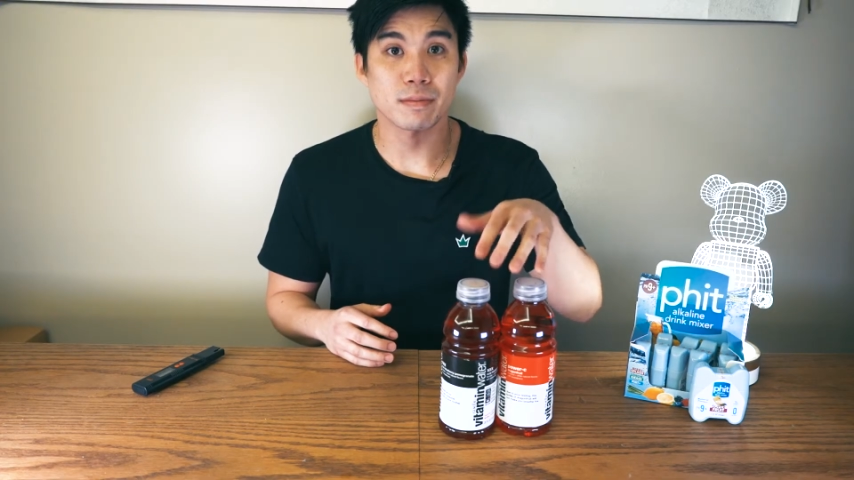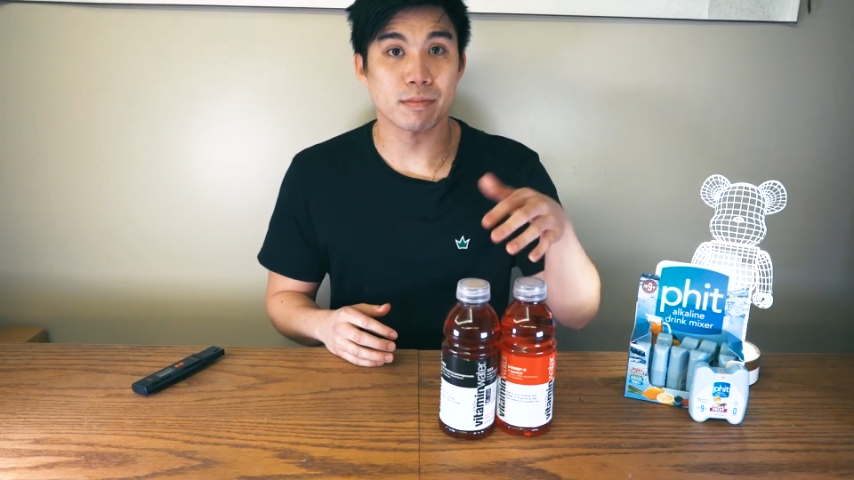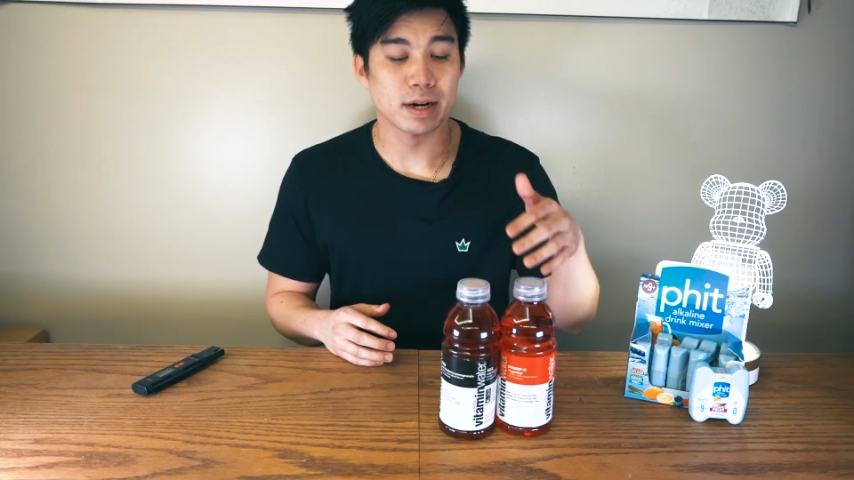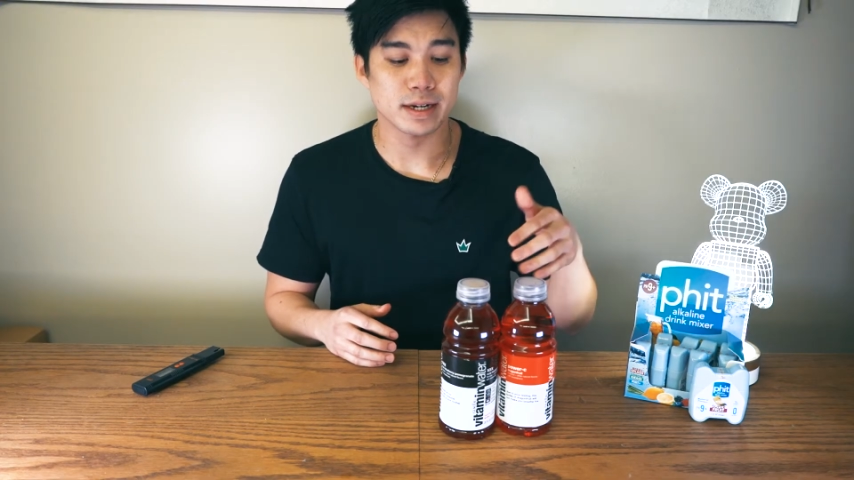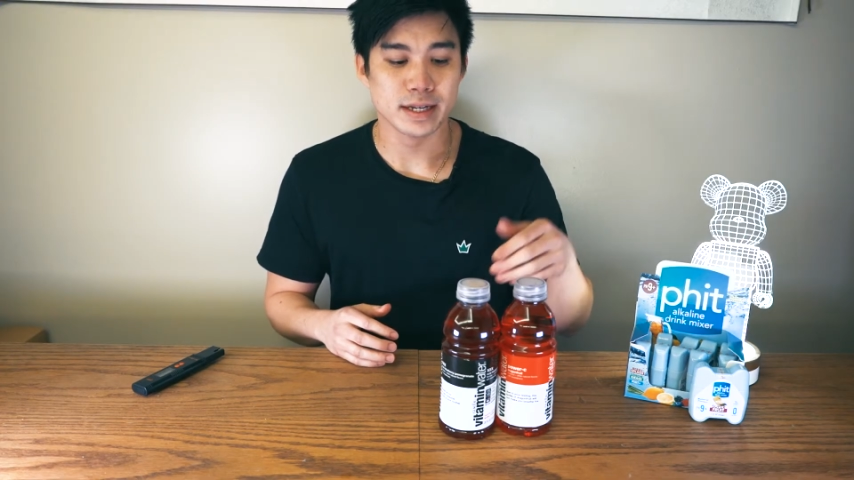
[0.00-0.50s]

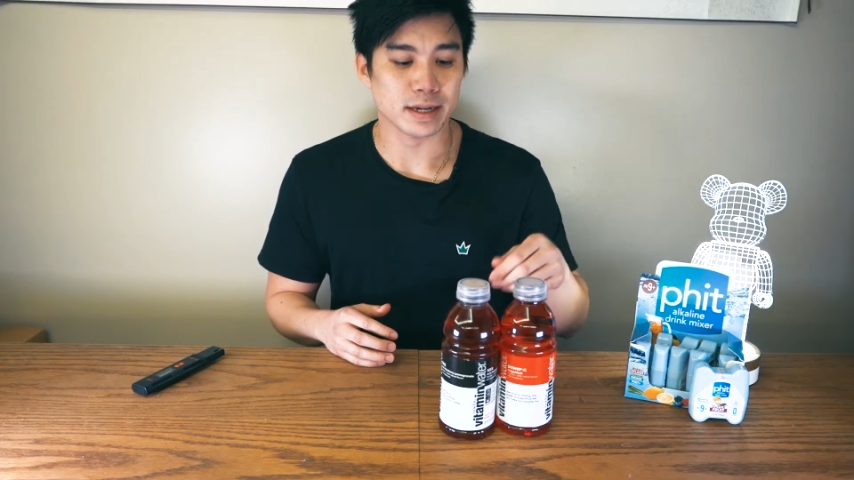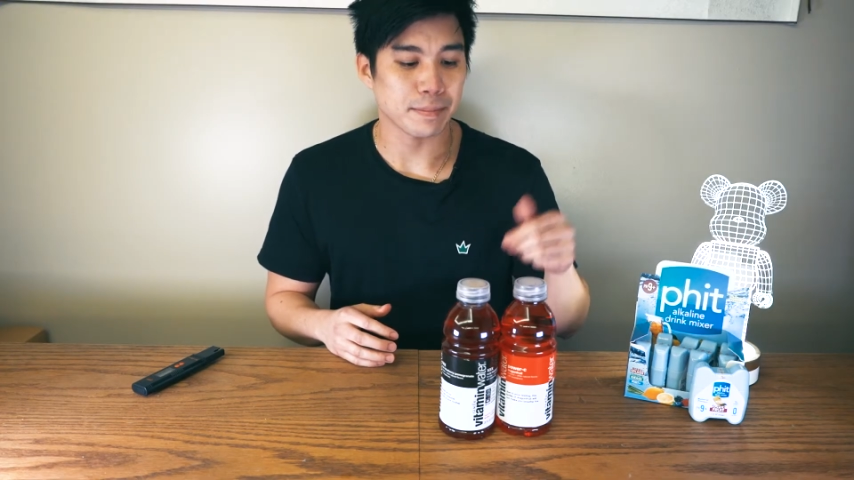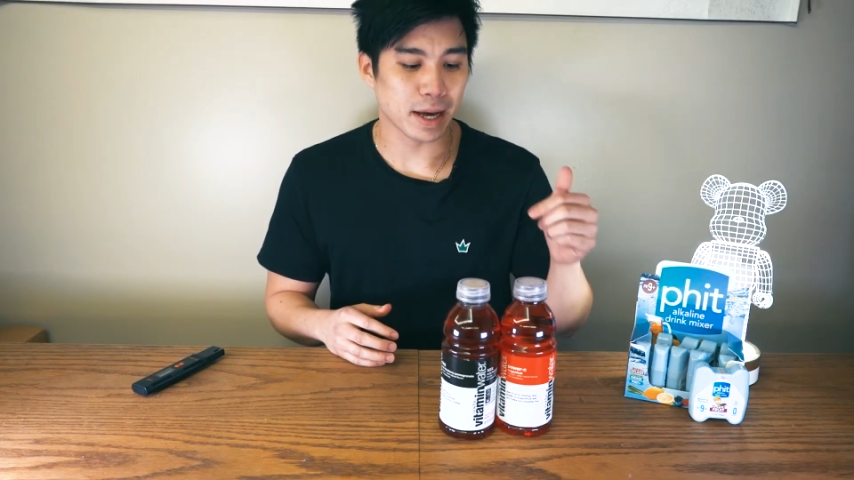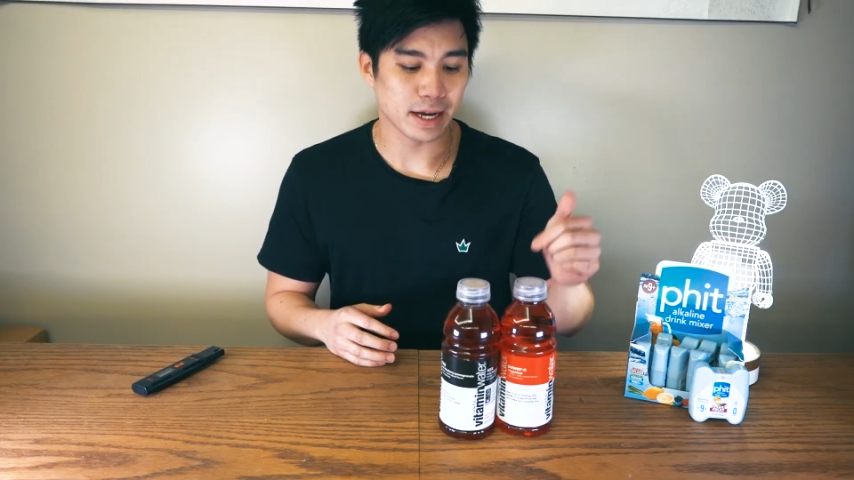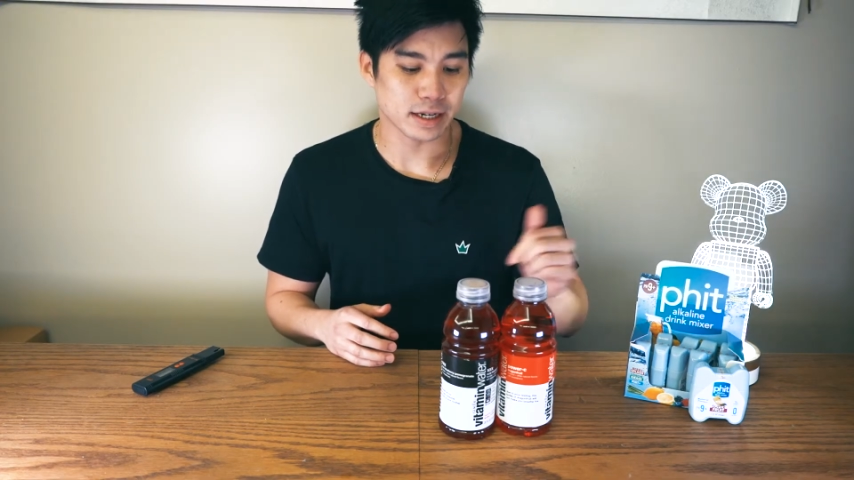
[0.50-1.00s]
branding
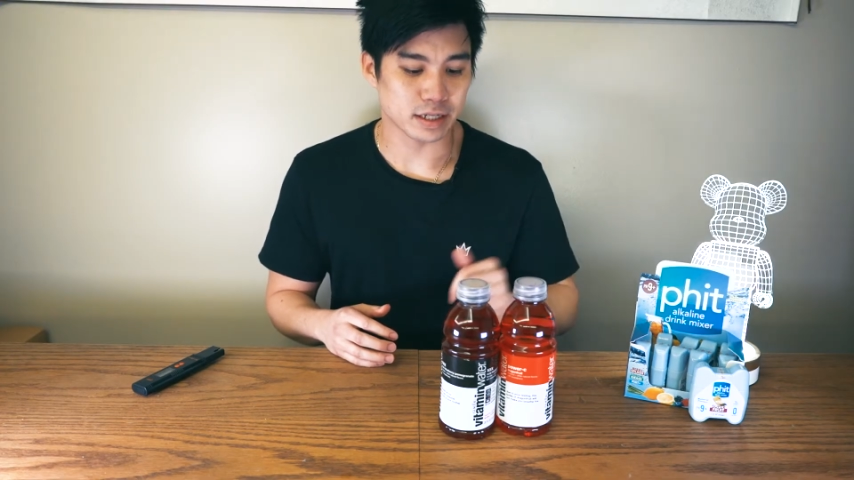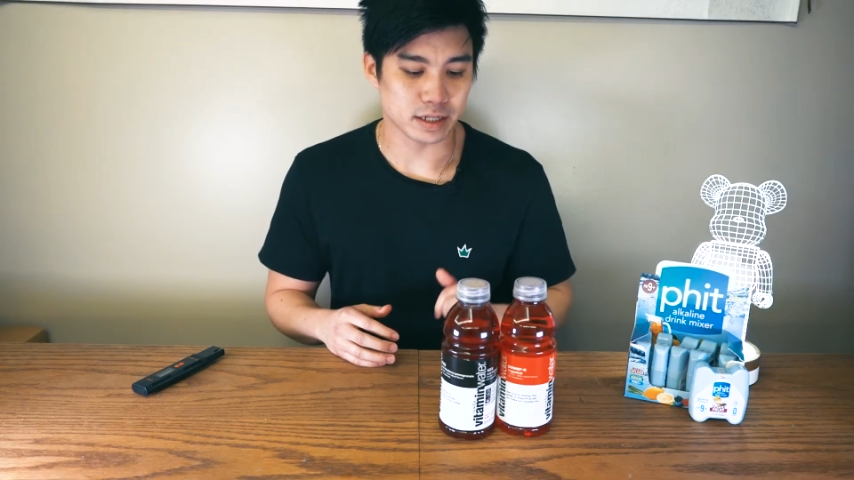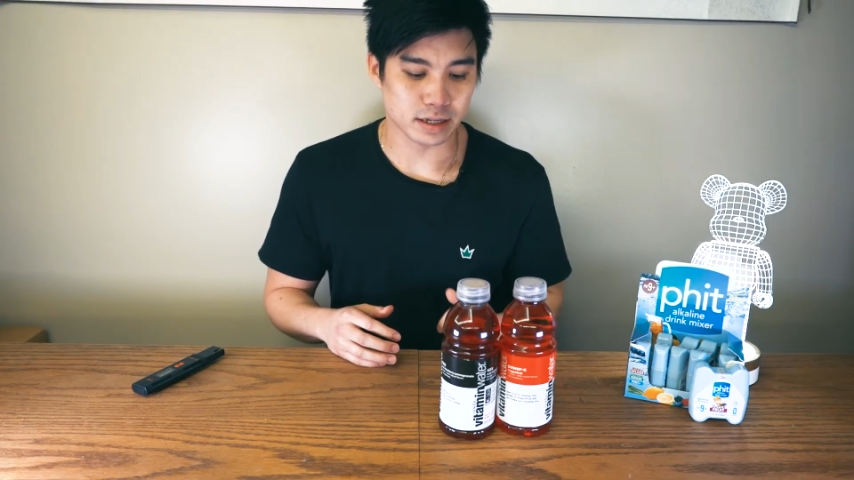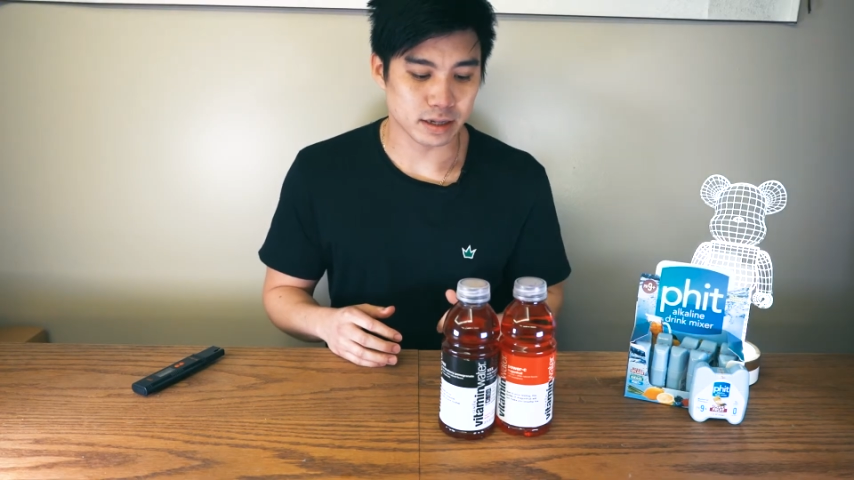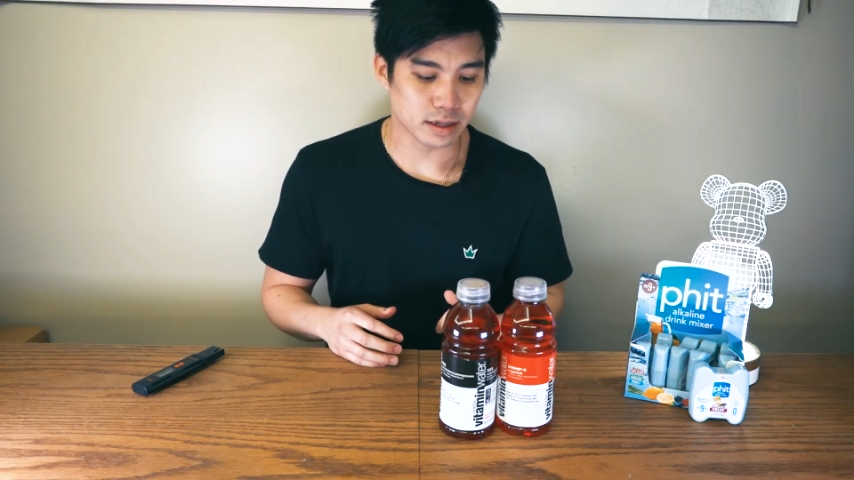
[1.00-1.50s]
and packaging.